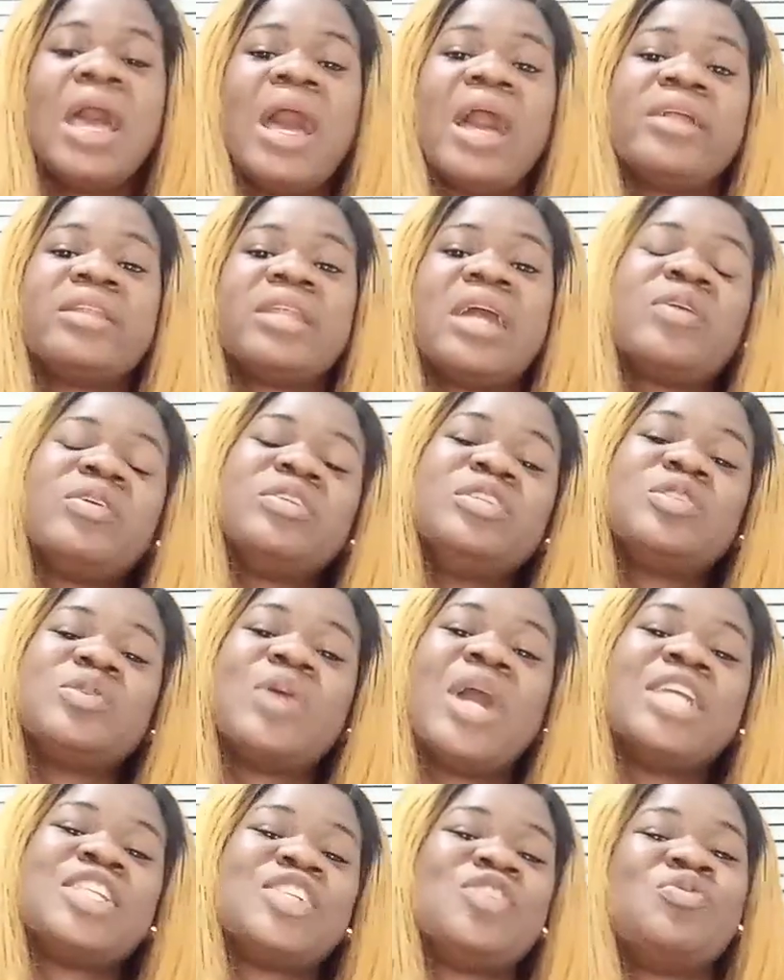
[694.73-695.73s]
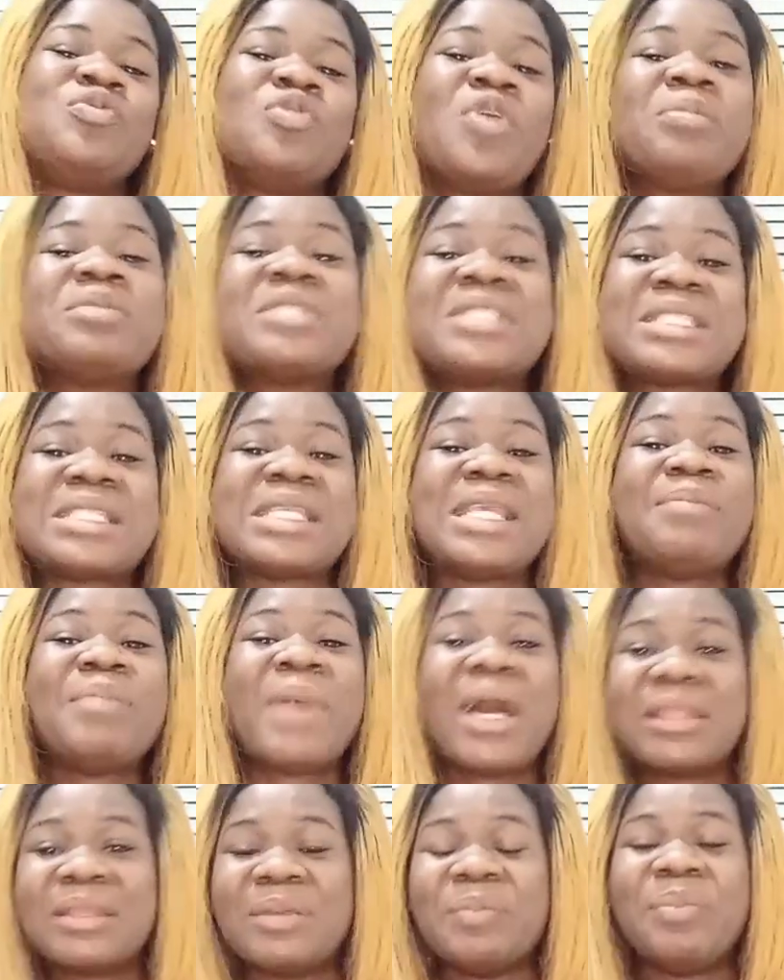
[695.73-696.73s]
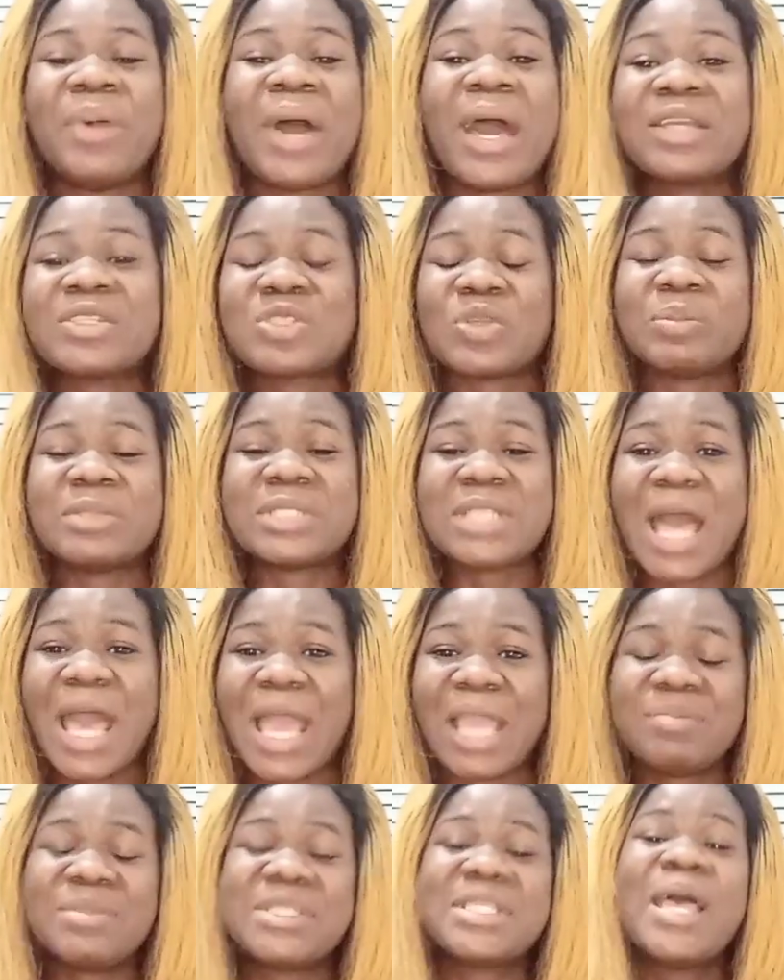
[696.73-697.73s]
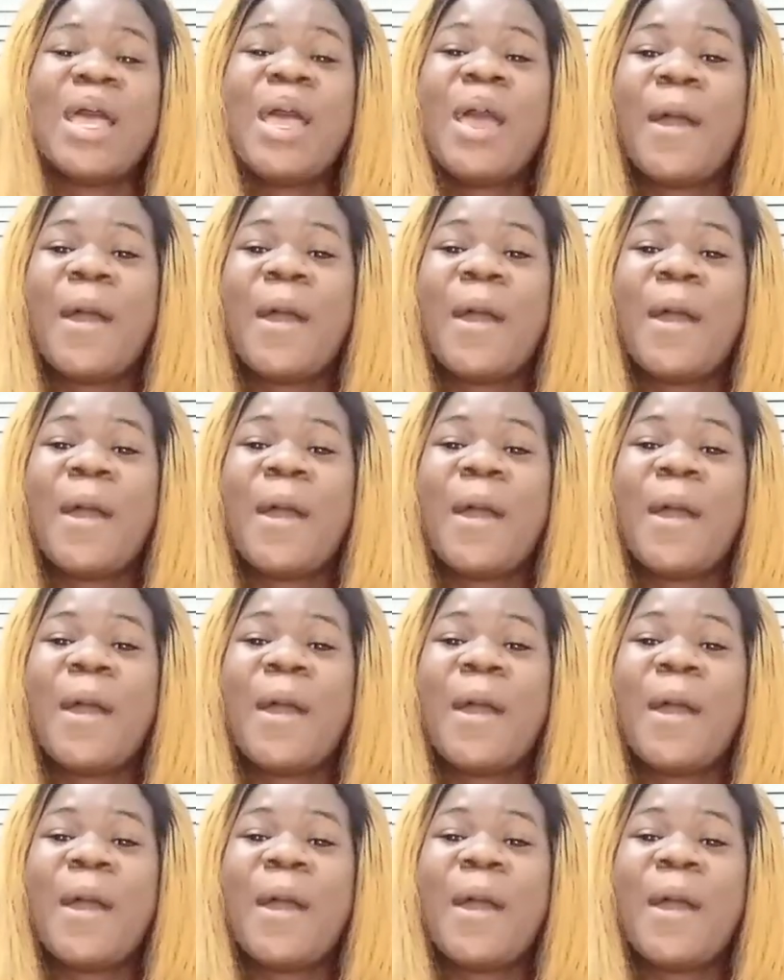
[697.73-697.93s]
and according to her, she rubs him at the back sometimes,